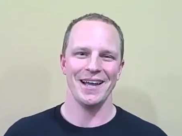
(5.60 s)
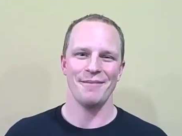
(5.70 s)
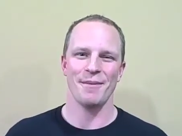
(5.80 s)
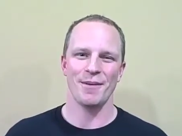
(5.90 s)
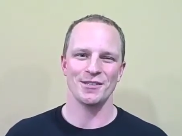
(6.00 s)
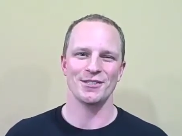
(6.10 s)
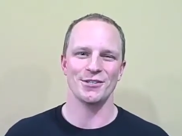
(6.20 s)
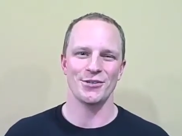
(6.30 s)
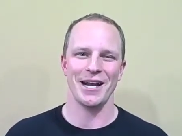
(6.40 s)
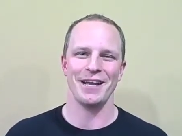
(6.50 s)
I'm the
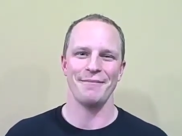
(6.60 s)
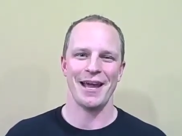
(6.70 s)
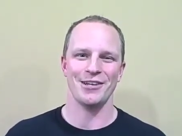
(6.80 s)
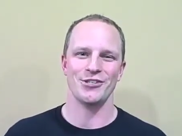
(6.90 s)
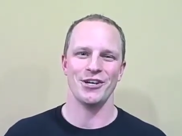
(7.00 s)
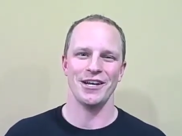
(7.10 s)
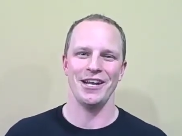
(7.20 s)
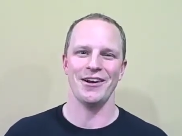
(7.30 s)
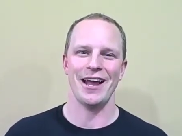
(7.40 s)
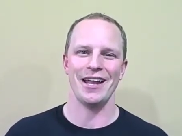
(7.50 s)
personal training manager
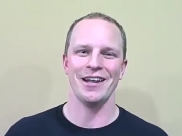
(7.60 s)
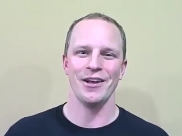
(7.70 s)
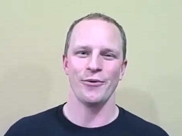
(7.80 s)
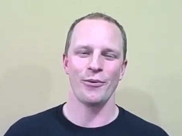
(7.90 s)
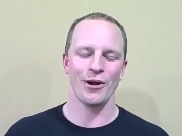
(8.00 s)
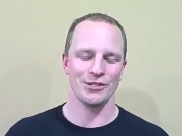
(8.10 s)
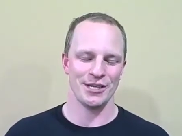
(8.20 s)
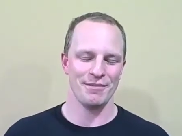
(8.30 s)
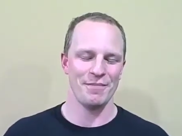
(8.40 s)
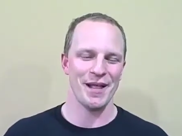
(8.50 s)
here at World
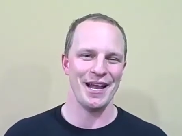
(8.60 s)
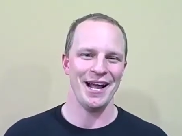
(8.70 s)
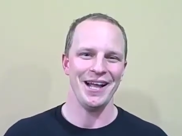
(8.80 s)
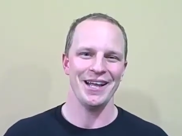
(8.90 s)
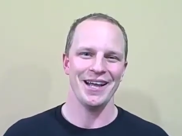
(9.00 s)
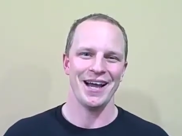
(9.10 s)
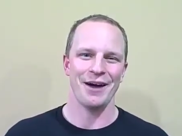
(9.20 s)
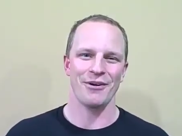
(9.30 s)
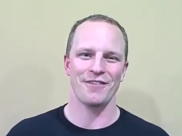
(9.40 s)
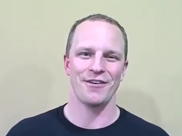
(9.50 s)
Gym La Plata.
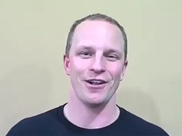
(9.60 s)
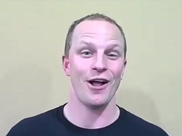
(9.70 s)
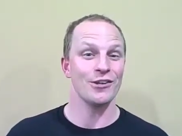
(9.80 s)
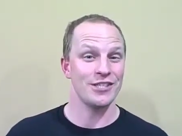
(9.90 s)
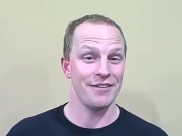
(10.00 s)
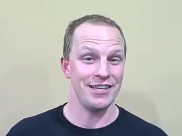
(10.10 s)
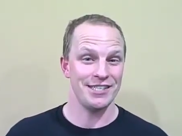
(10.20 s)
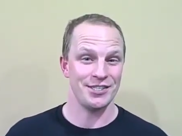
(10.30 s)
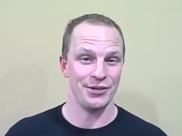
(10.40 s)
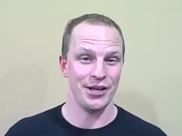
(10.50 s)
I work for Longevity
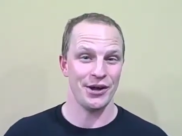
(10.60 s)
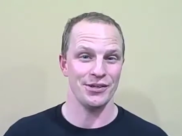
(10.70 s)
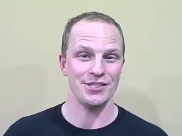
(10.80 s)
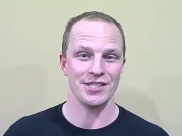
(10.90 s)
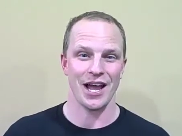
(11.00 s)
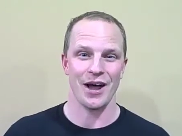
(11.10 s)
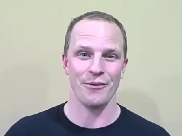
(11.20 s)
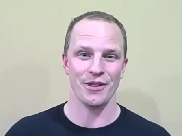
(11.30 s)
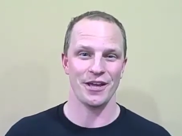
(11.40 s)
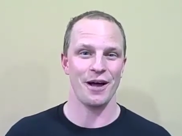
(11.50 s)
Studios.
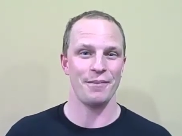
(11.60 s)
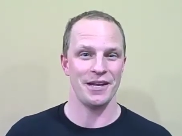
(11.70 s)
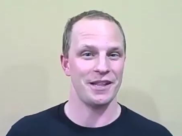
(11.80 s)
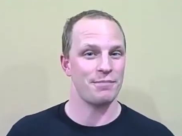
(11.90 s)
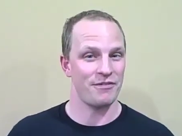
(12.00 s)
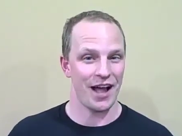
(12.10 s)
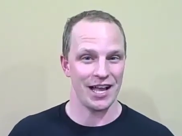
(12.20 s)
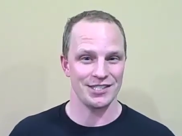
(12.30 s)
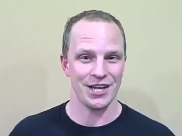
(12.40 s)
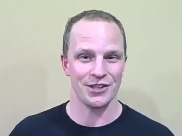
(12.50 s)
We're the company that
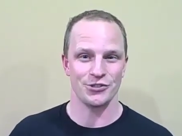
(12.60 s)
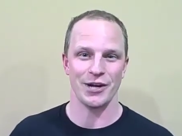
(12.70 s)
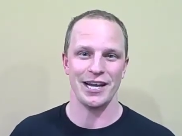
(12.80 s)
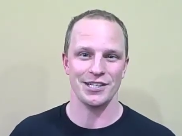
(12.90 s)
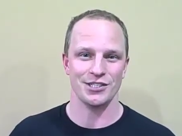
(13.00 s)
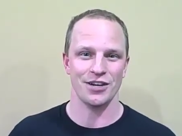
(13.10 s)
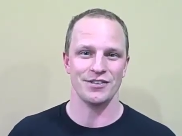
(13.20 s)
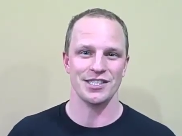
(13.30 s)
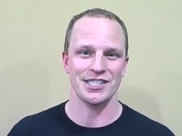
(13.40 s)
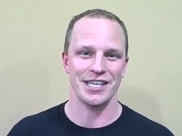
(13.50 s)
provides all the training
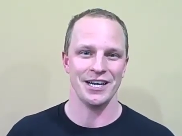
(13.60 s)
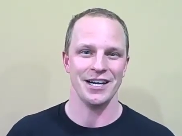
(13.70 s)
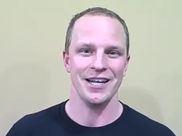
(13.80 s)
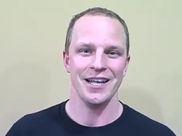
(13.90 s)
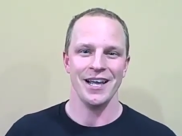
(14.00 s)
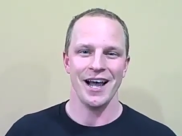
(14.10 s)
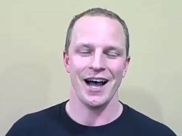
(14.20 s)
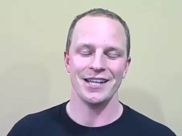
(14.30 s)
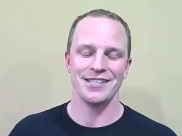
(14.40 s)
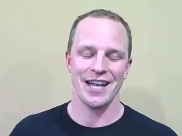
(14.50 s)
services
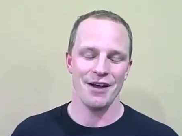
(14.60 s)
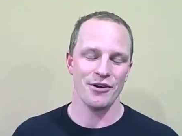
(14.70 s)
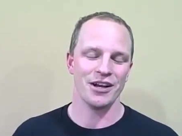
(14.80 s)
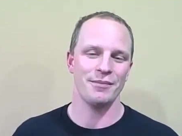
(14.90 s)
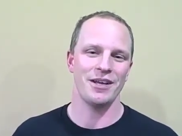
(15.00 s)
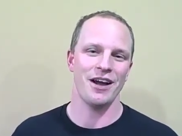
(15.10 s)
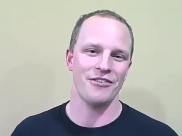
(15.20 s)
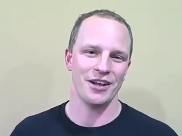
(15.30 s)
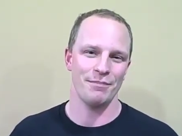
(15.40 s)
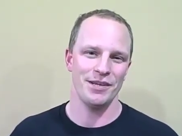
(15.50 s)
here. Today we're going to be
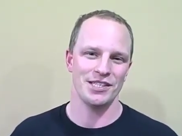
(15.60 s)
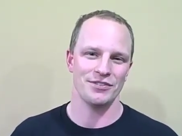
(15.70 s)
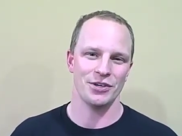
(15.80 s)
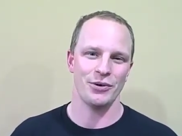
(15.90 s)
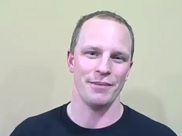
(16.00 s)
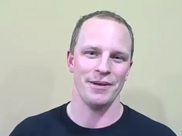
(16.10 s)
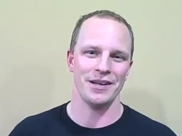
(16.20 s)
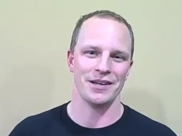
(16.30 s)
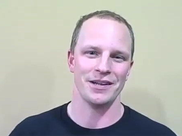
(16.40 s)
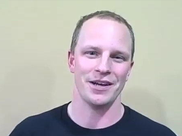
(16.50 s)
covering a piece of
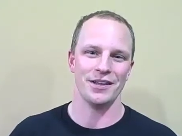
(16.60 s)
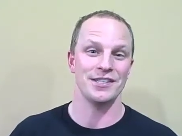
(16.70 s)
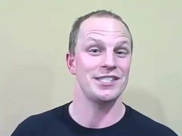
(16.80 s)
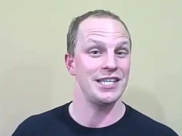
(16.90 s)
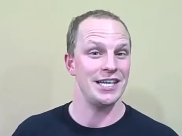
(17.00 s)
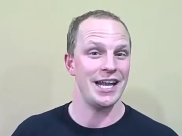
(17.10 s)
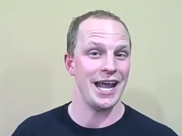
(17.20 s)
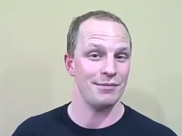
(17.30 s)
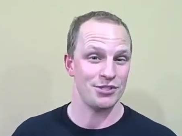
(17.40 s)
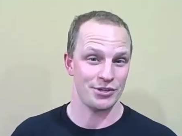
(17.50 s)
equipment called the seated
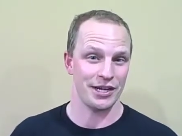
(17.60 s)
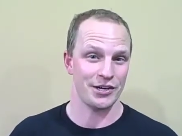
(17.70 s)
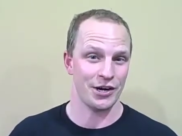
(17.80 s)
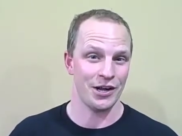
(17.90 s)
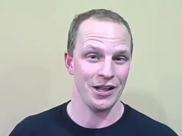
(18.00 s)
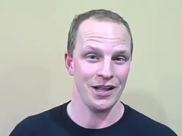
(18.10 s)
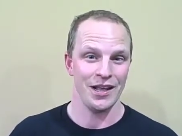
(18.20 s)
hamstring curl.